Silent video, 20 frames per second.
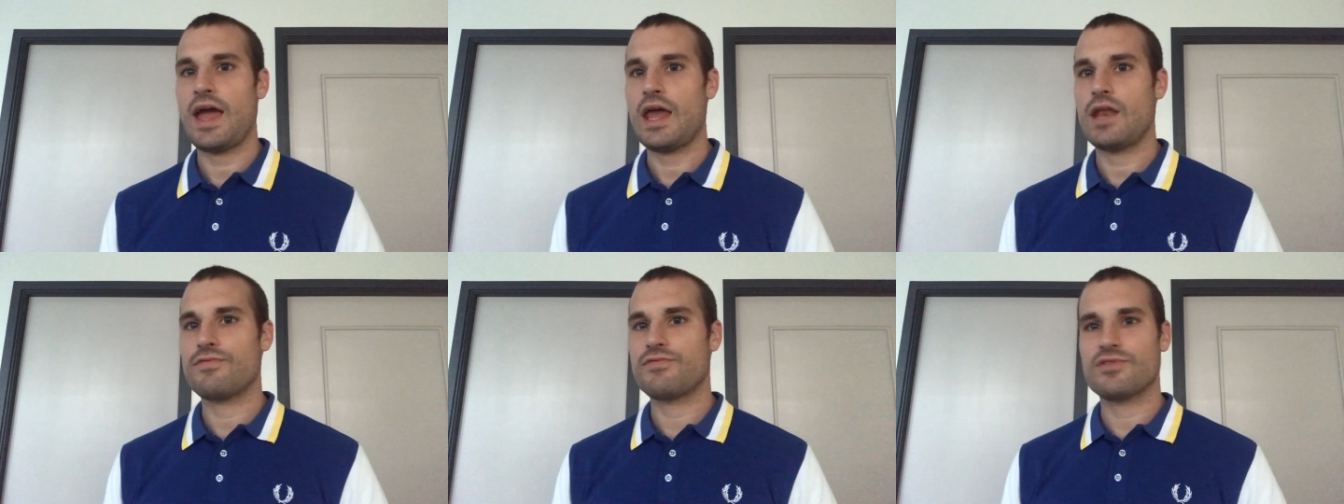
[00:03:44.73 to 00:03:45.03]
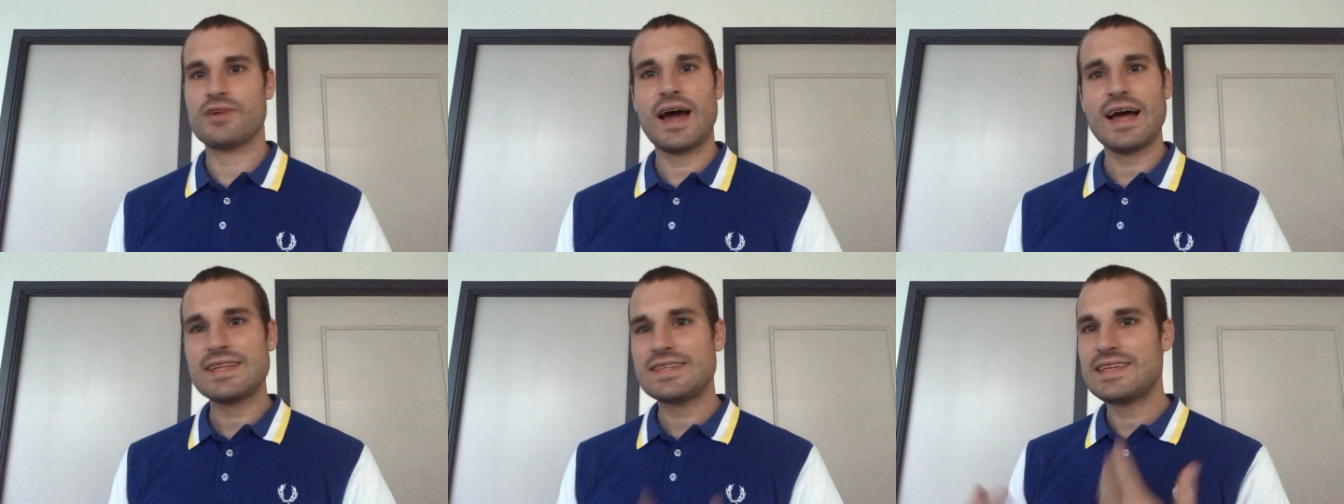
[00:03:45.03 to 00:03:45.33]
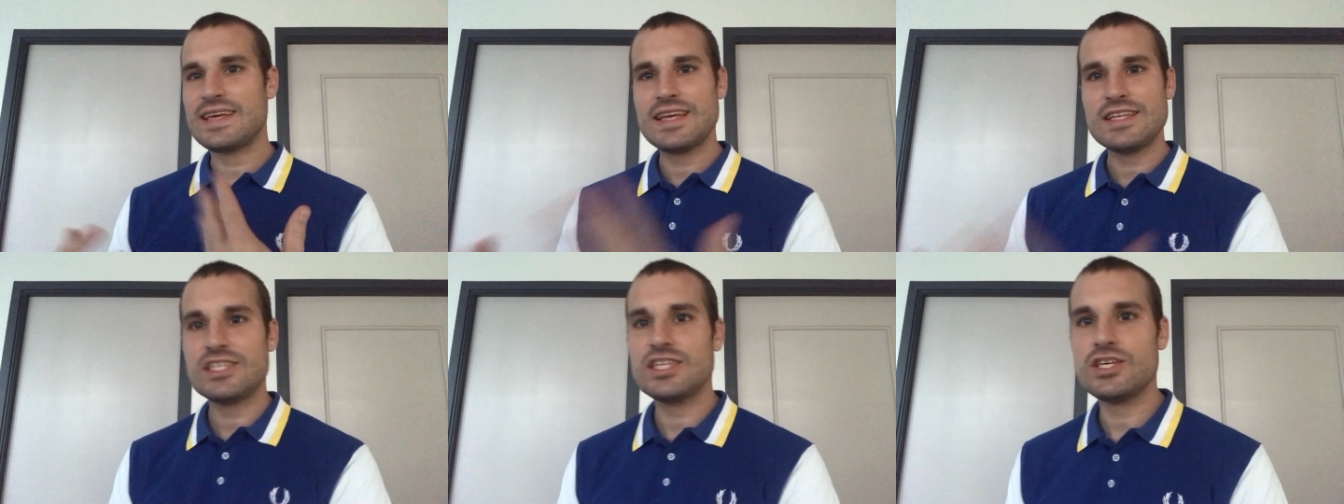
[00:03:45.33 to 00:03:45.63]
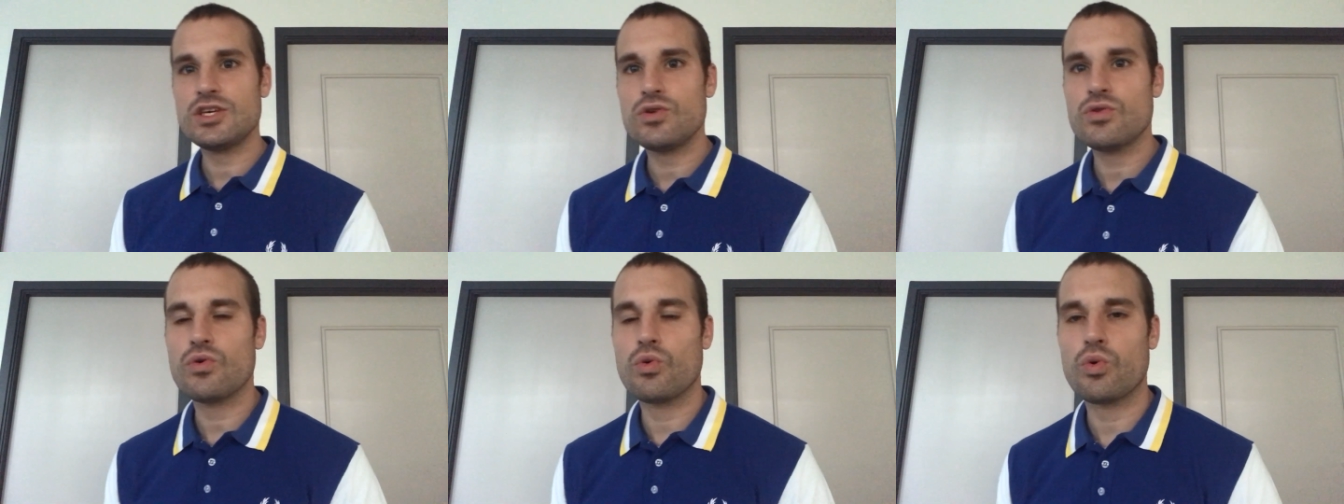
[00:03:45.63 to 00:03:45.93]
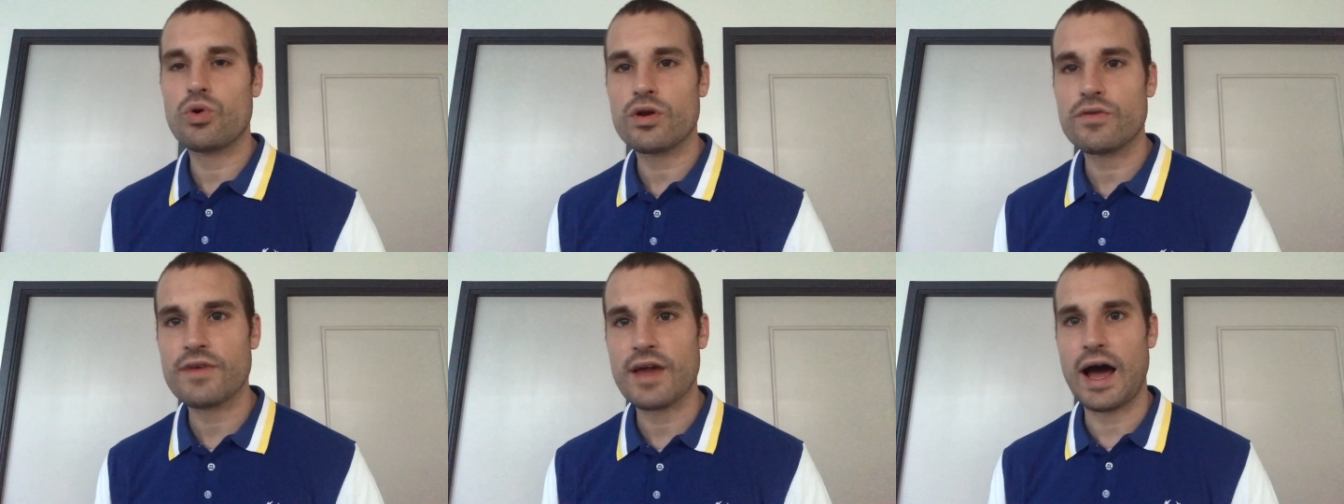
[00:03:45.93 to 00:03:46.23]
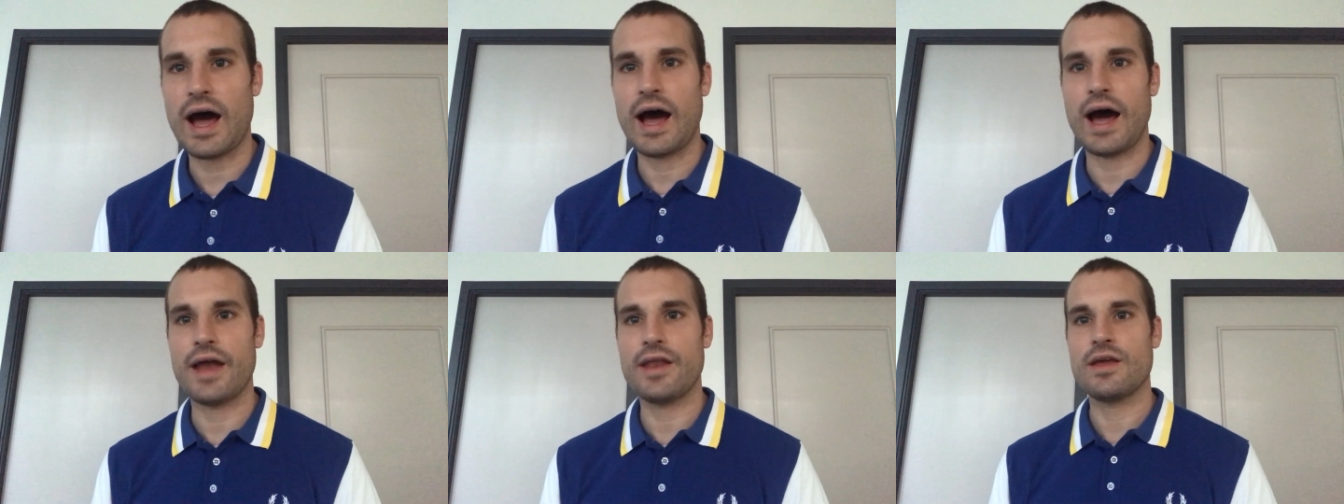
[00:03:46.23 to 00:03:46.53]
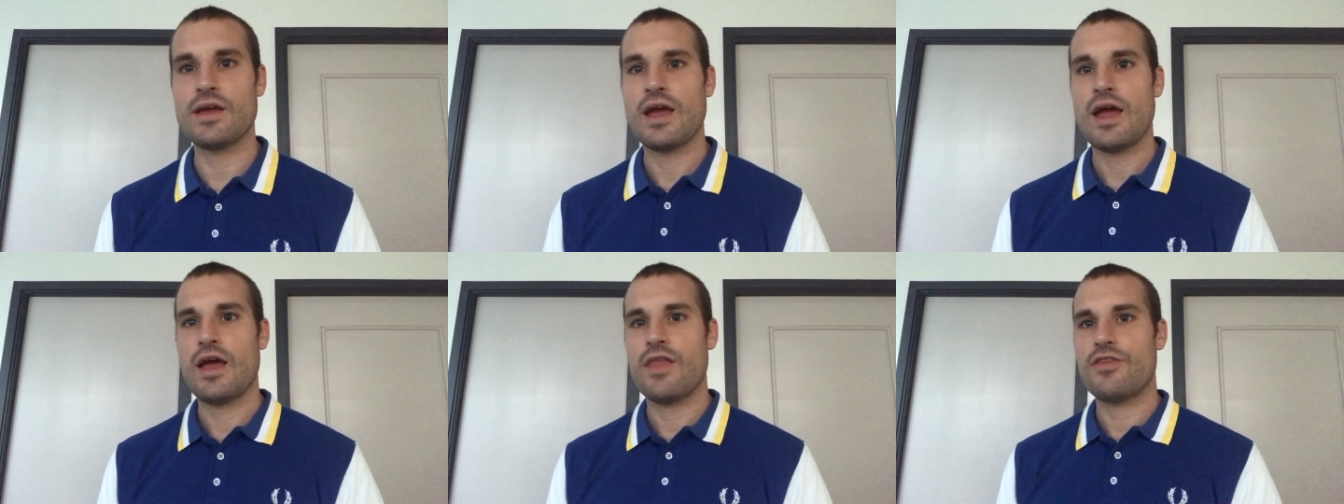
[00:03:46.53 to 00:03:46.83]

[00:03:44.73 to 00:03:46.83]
And if they're not teaching you the Word of God,